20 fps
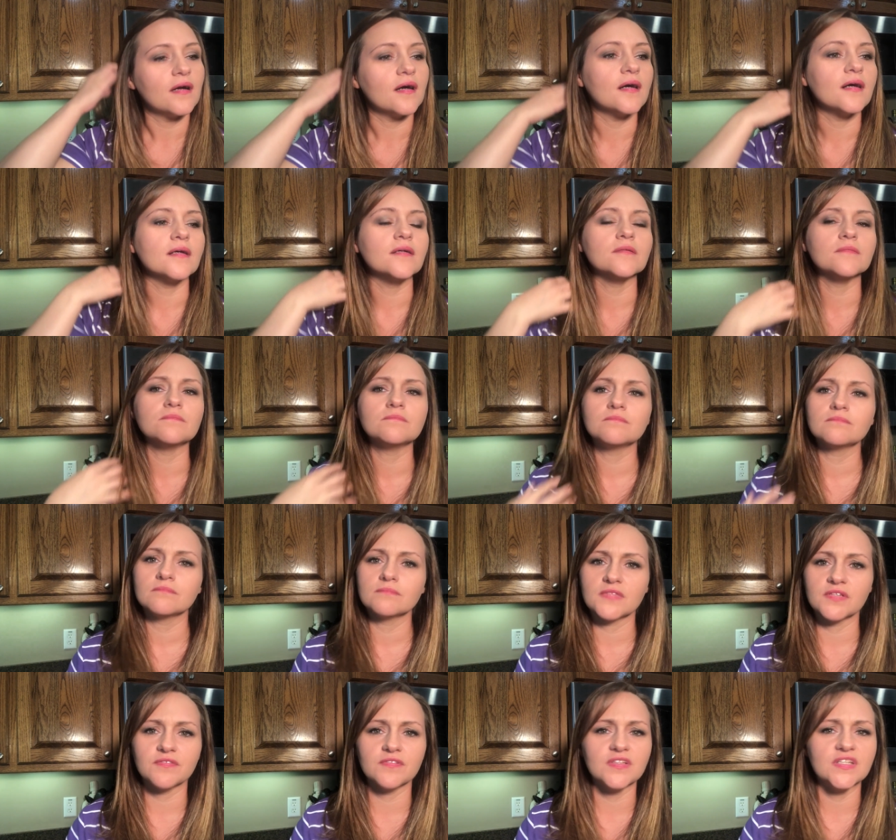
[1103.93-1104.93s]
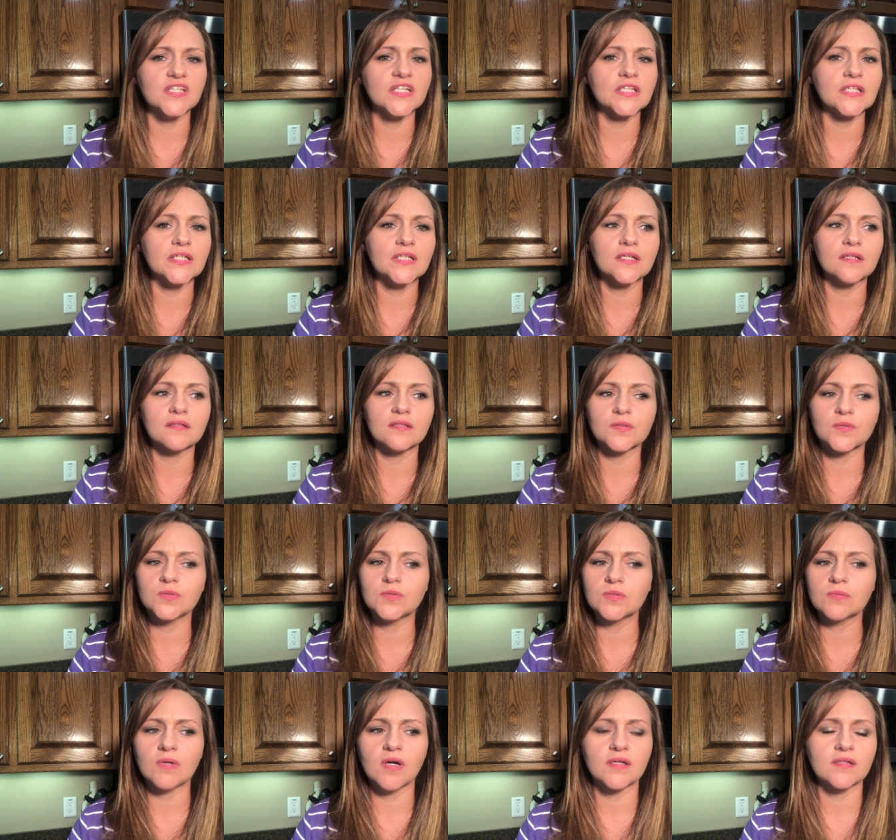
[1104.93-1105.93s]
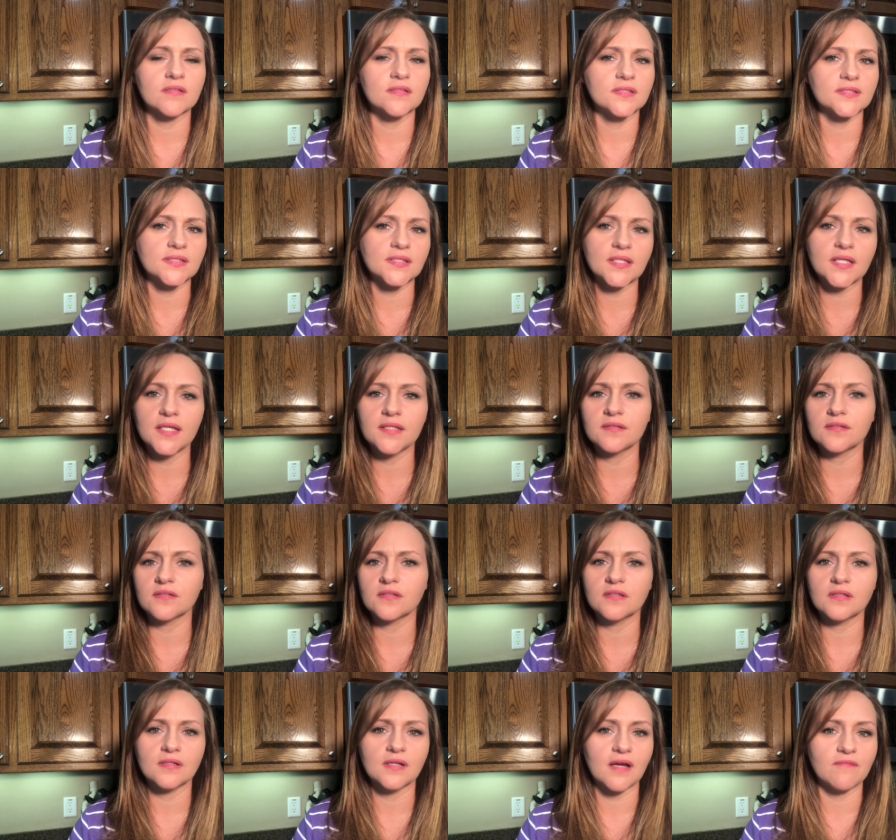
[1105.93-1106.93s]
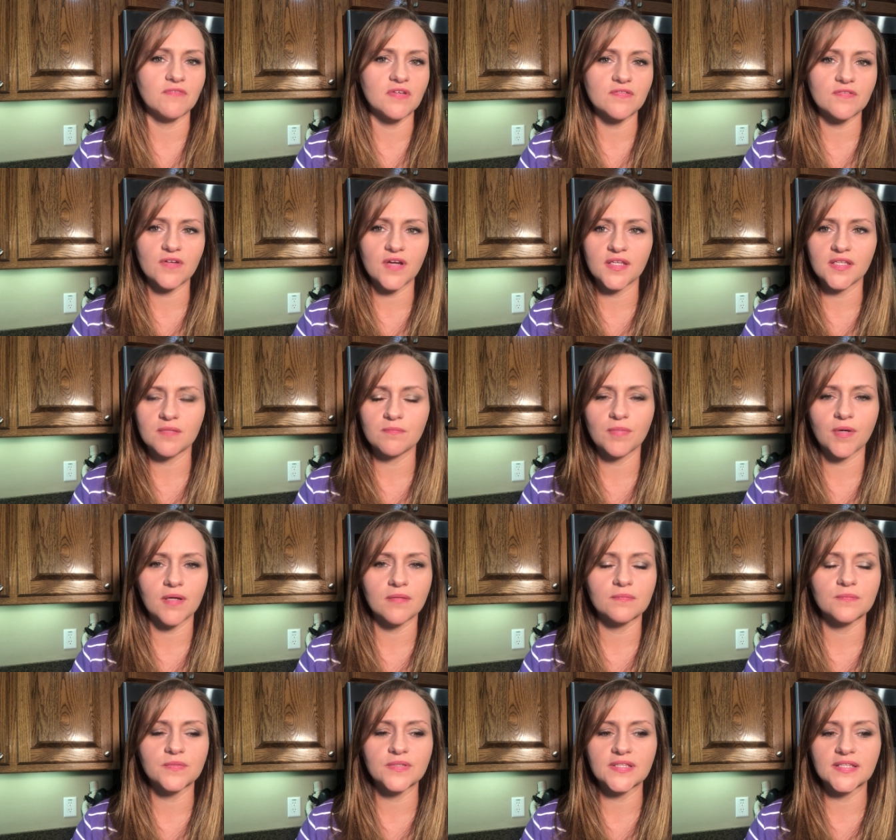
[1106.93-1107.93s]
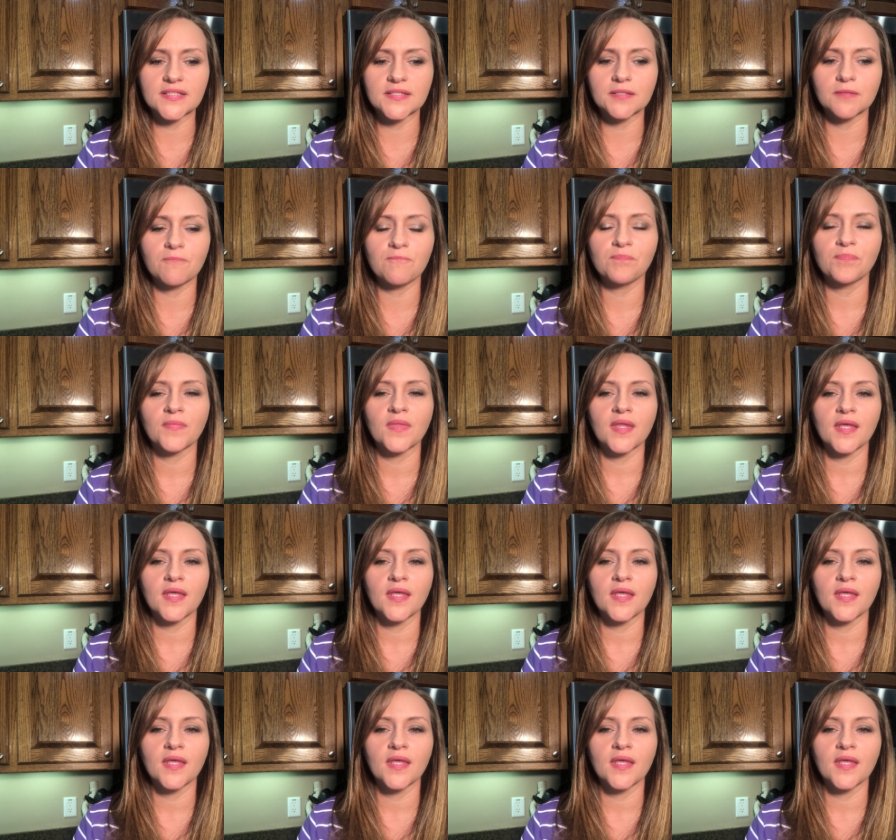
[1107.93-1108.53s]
Um, the vanilla, the cool water, the leather, I've never had that problem with them.